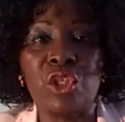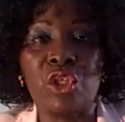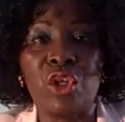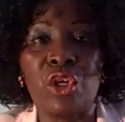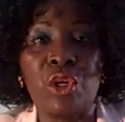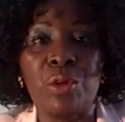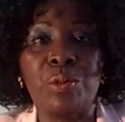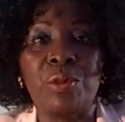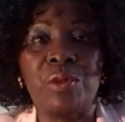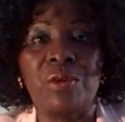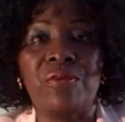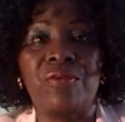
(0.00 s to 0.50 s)
in
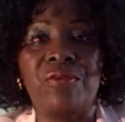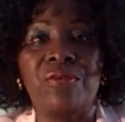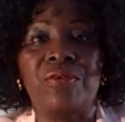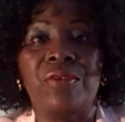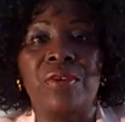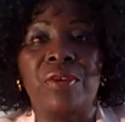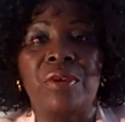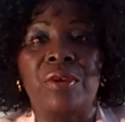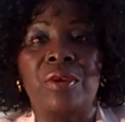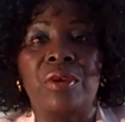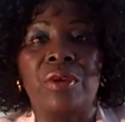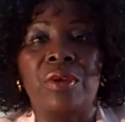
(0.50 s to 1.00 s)
terms of
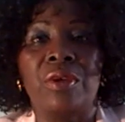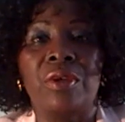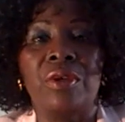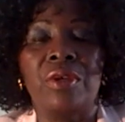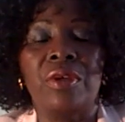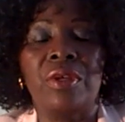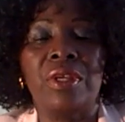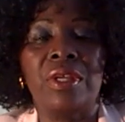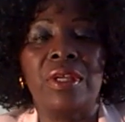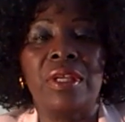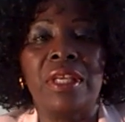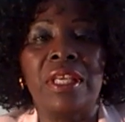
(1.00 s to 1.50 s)

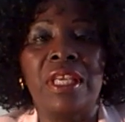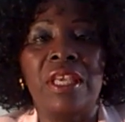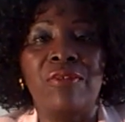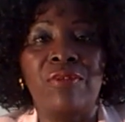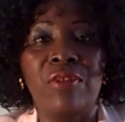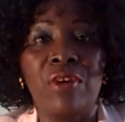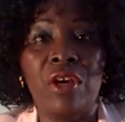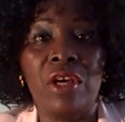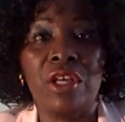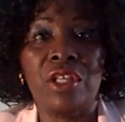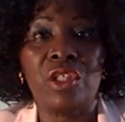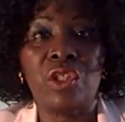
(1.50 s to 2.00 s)

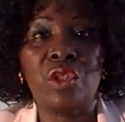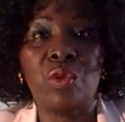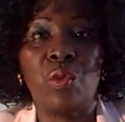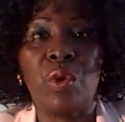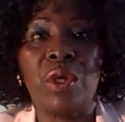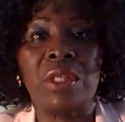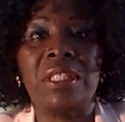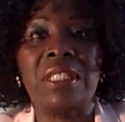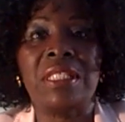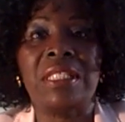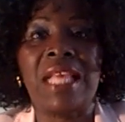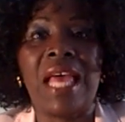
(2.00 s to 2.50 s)
giving us
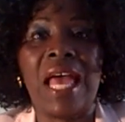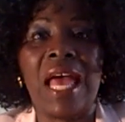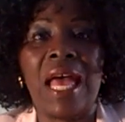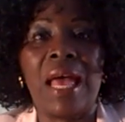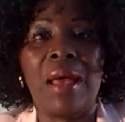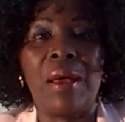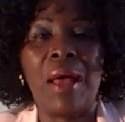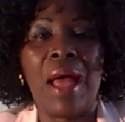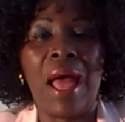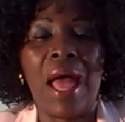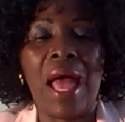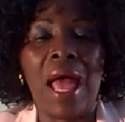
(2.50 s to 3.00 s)
what is
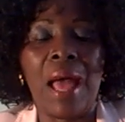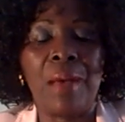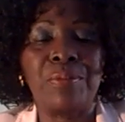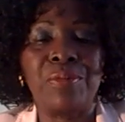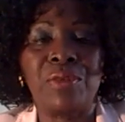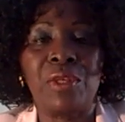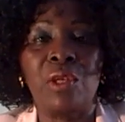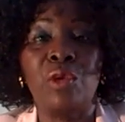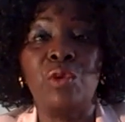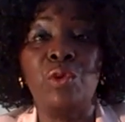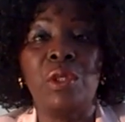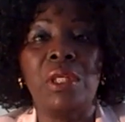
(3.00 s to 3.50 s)

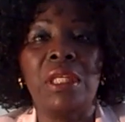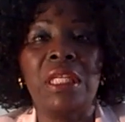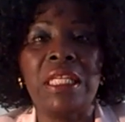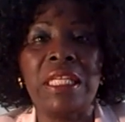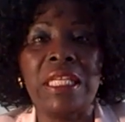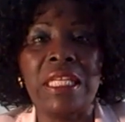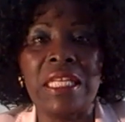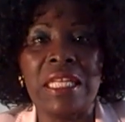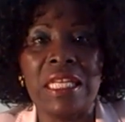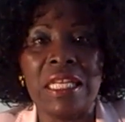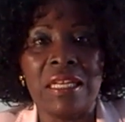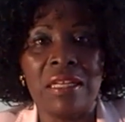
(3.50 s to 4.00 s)

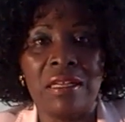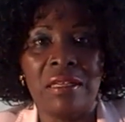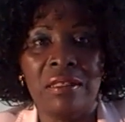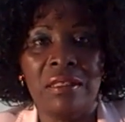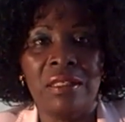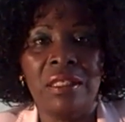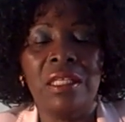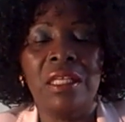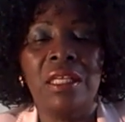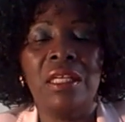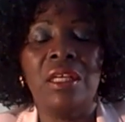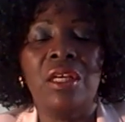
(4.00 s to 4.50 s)
absolutely needed:
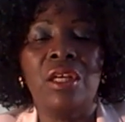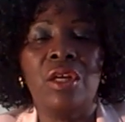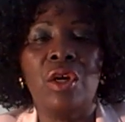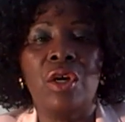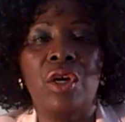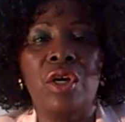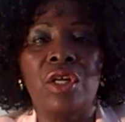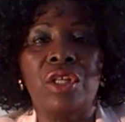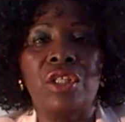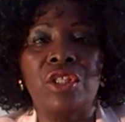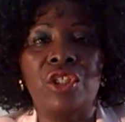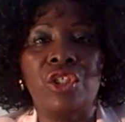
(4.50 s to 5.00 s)

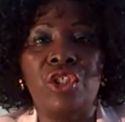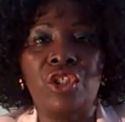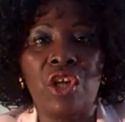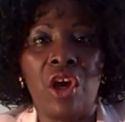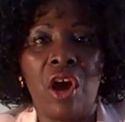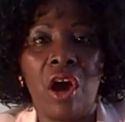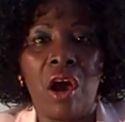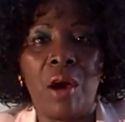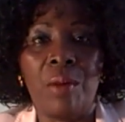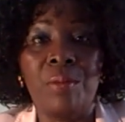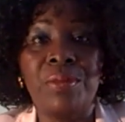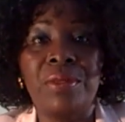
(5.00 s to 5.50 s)

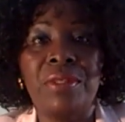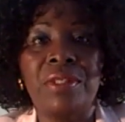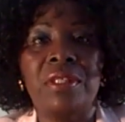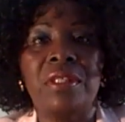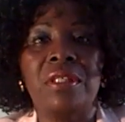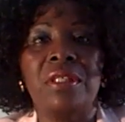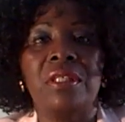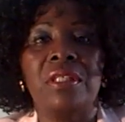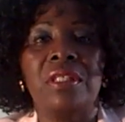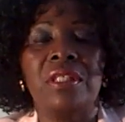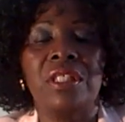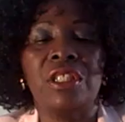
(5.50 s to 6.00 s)

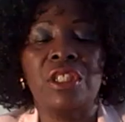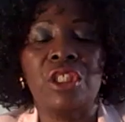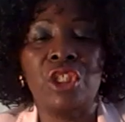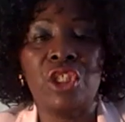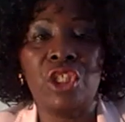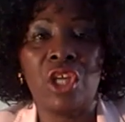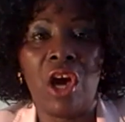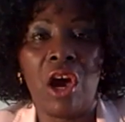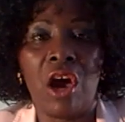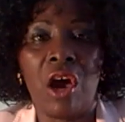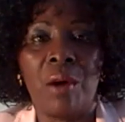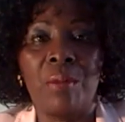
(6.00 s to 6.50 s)
jobs,
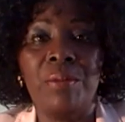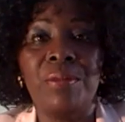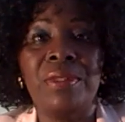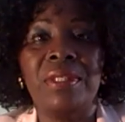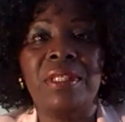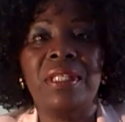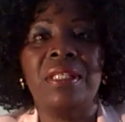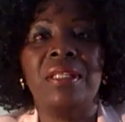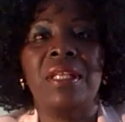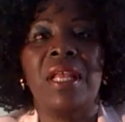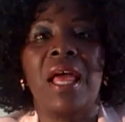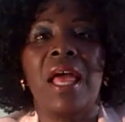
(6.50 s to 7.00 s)

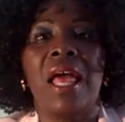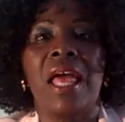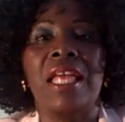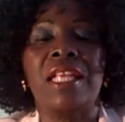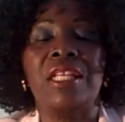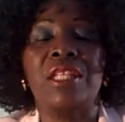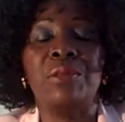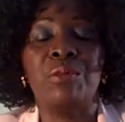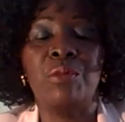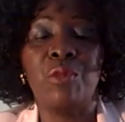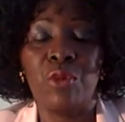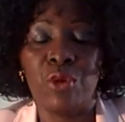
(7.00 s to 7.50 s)
jobs,
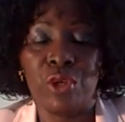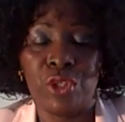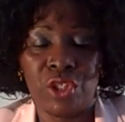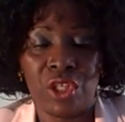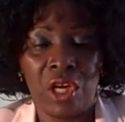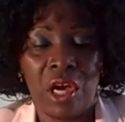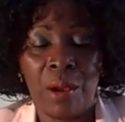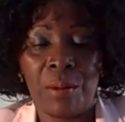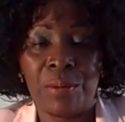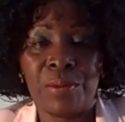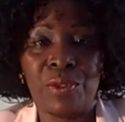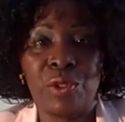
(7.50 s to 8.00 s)
and more
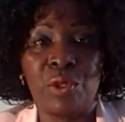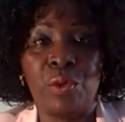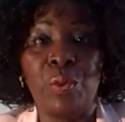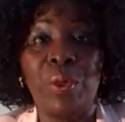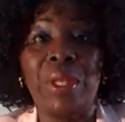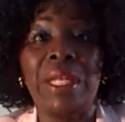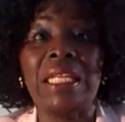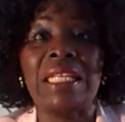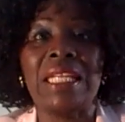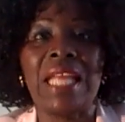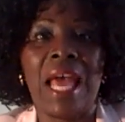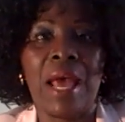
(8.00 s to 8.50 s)
jobs.
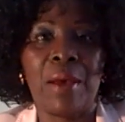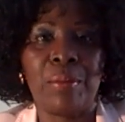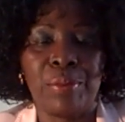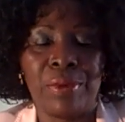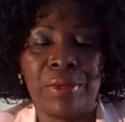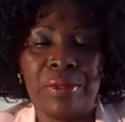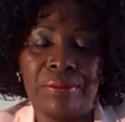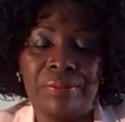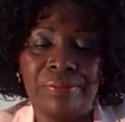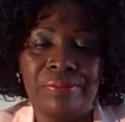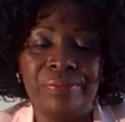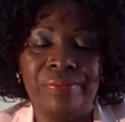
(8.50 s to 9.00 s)
Will it
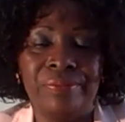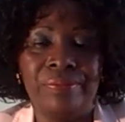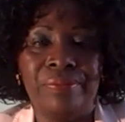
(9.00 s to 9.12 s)
happen?